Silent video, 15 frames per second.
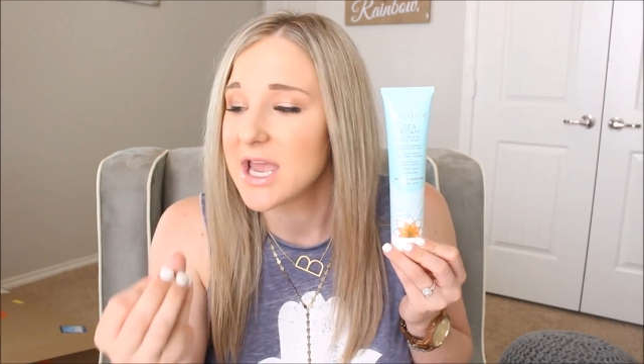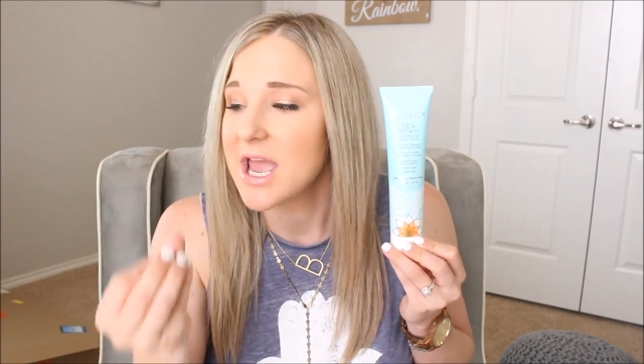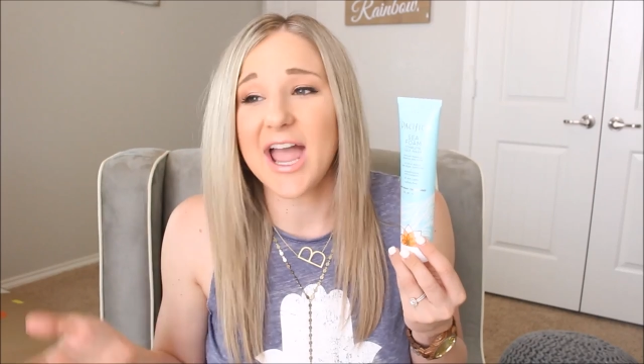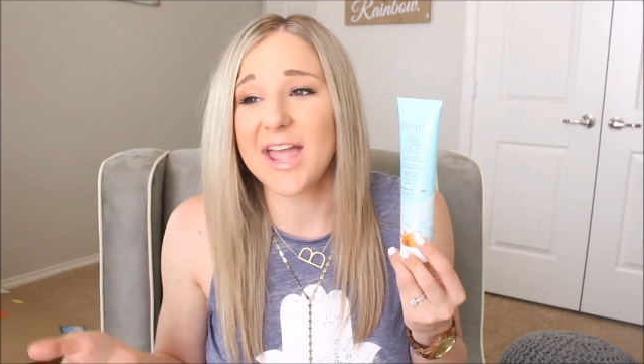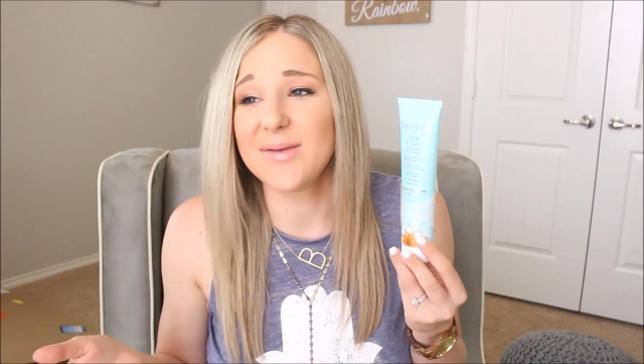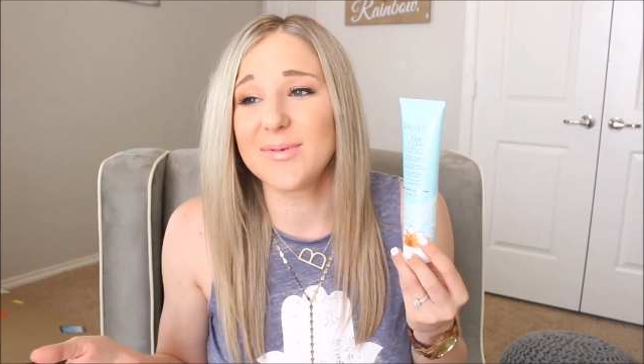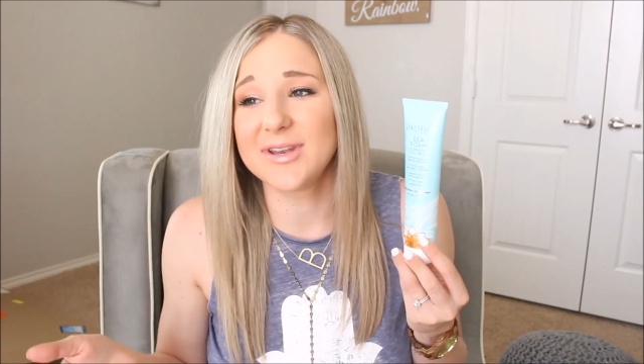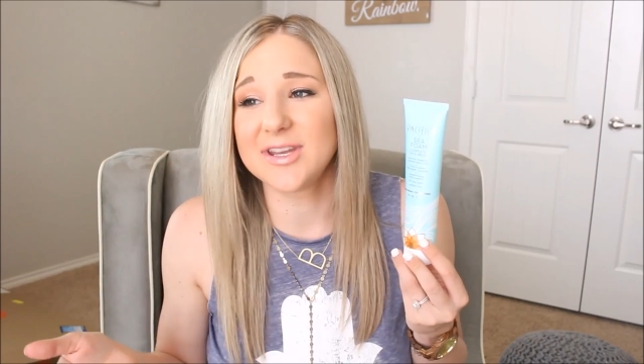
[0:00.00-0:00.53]
I
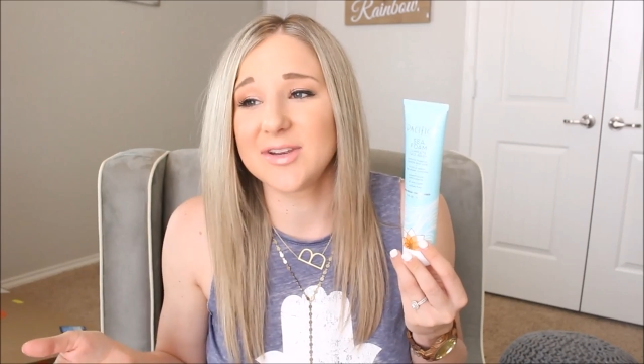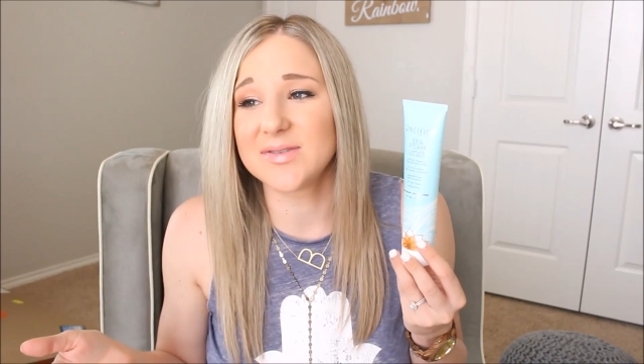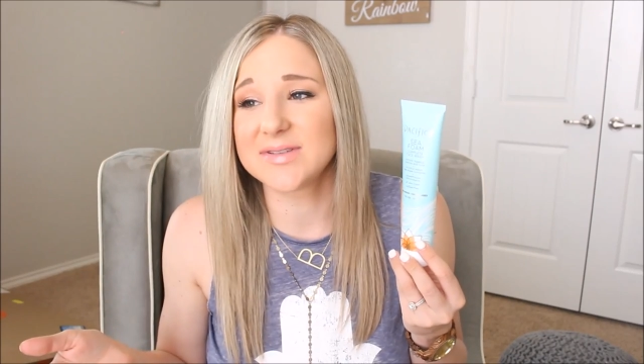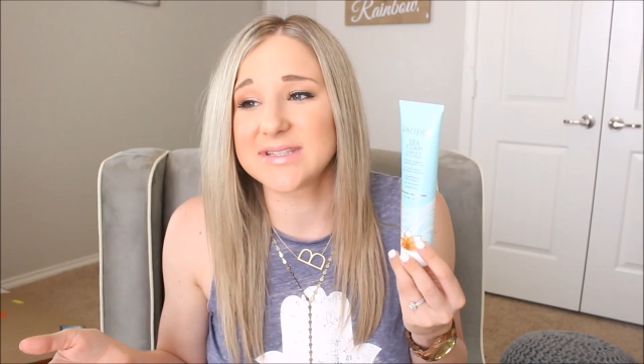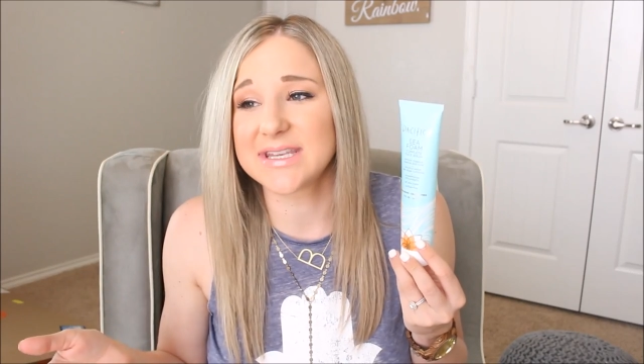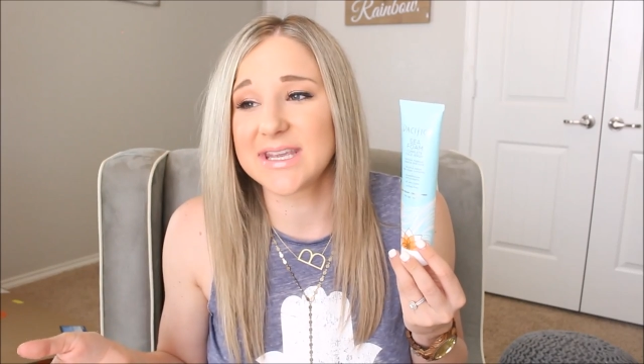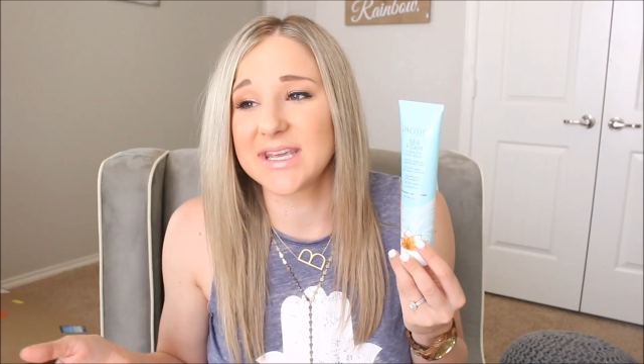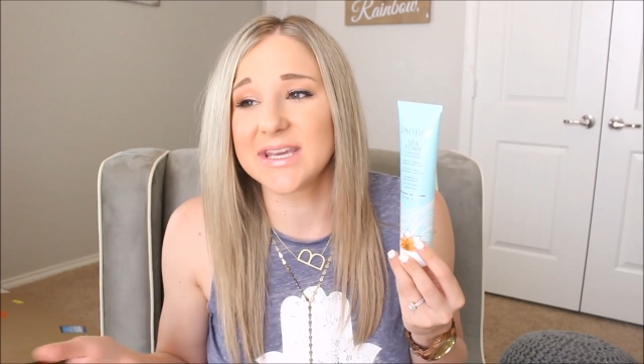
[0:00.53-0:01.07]
have been
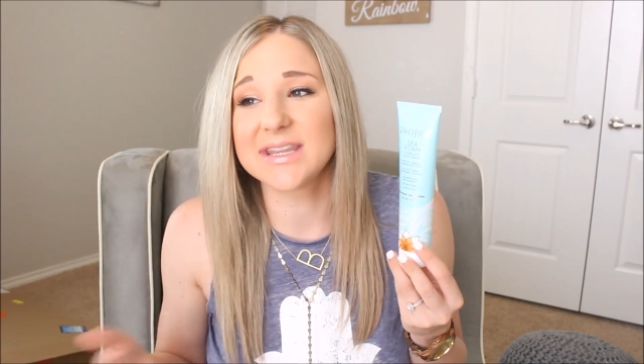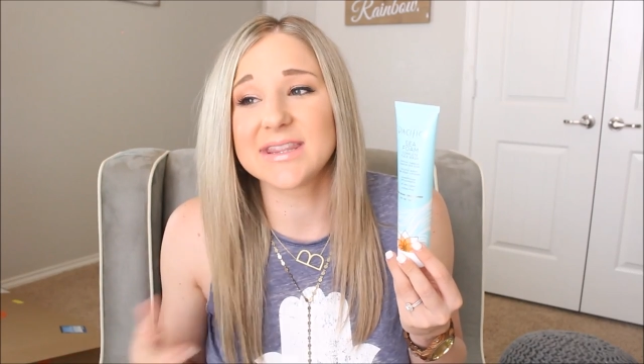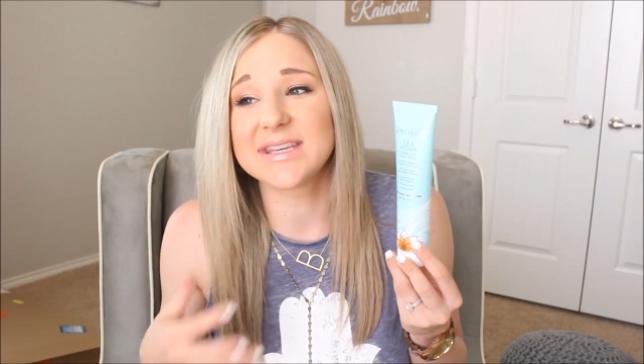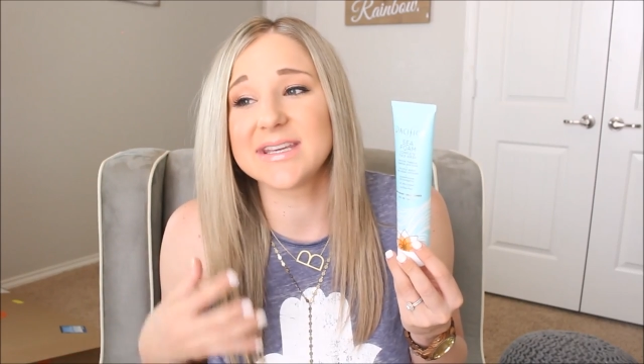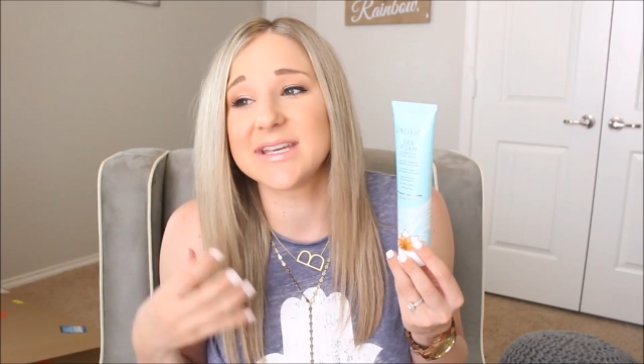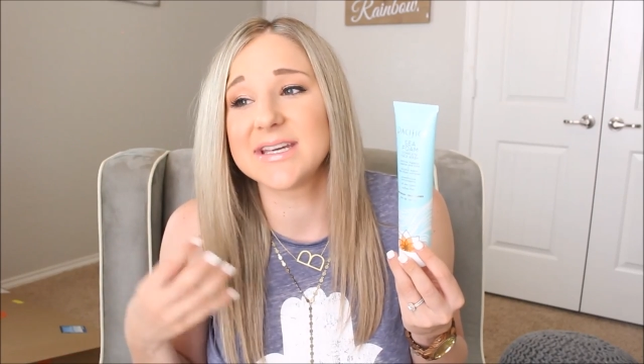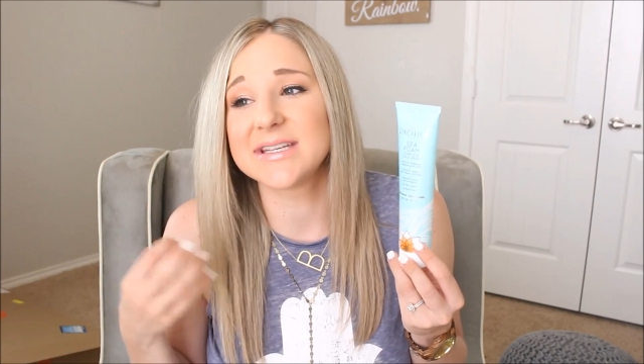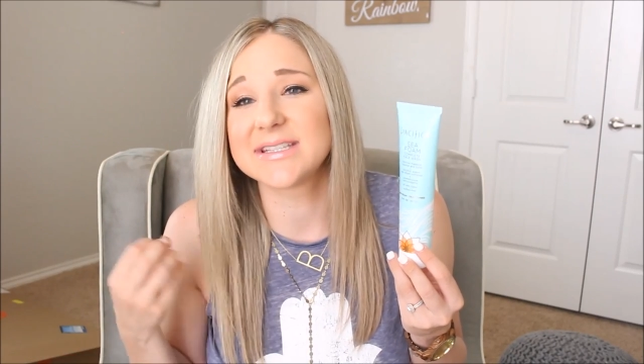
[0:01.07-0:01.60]
using
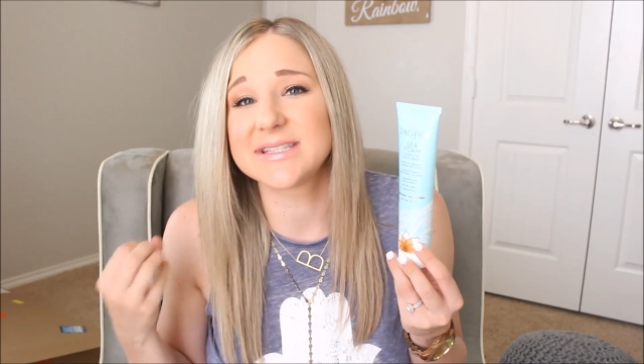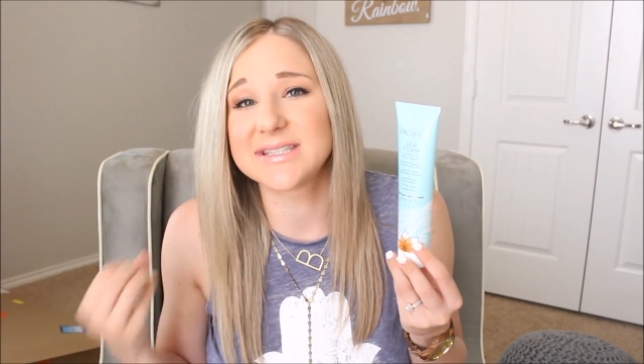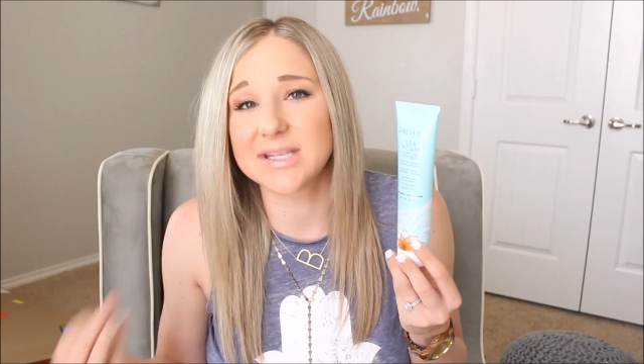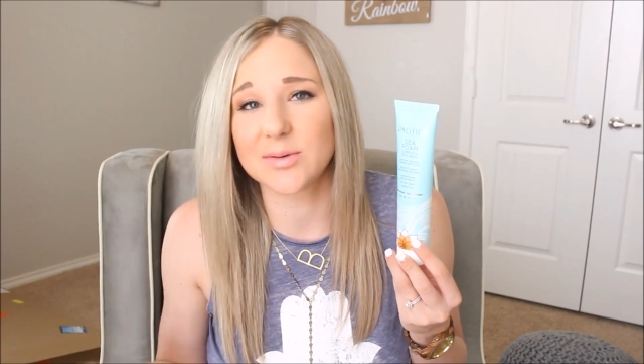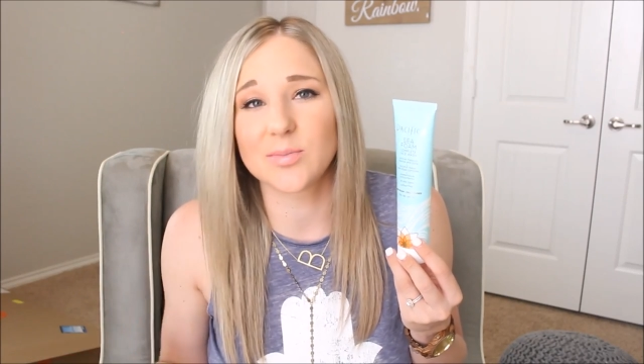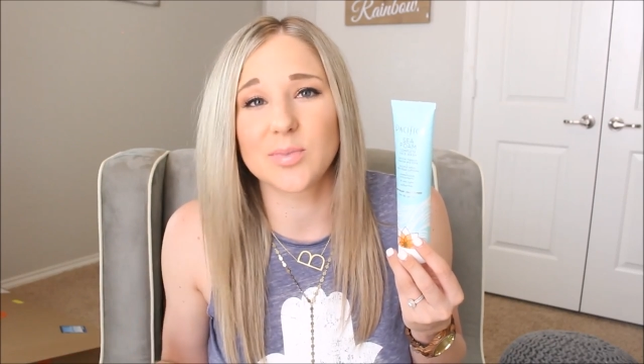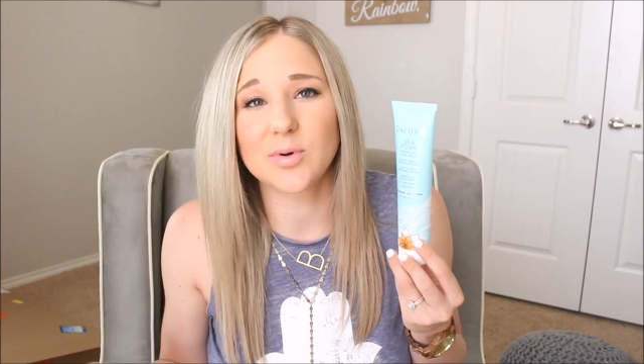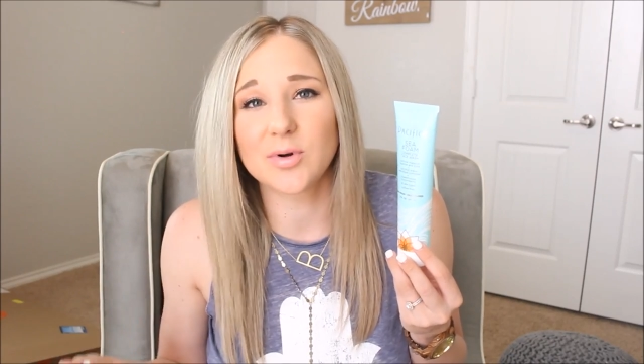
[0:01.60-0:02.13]
the
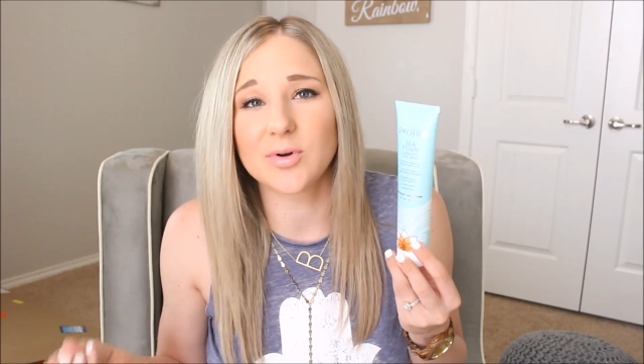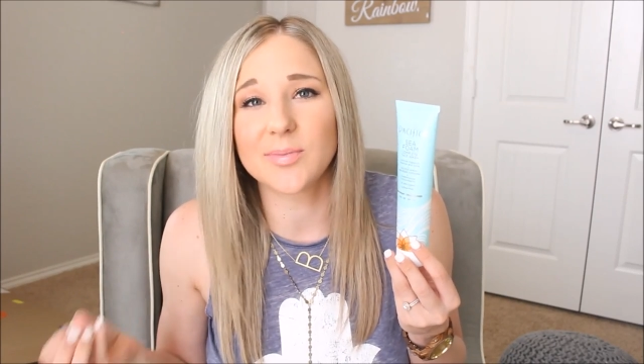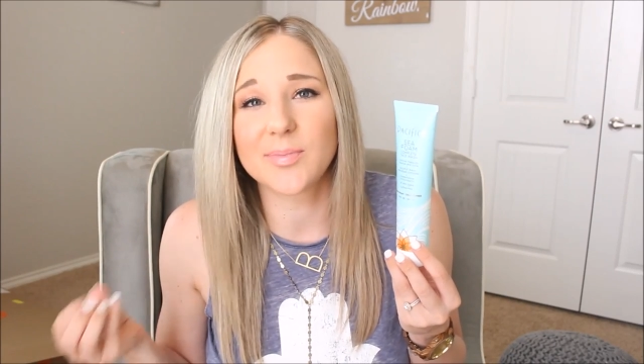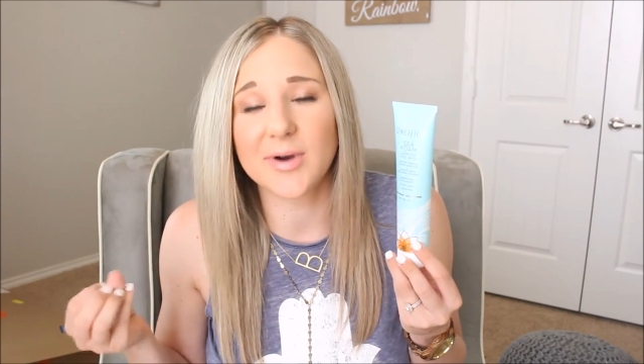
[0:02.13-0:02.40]
Simple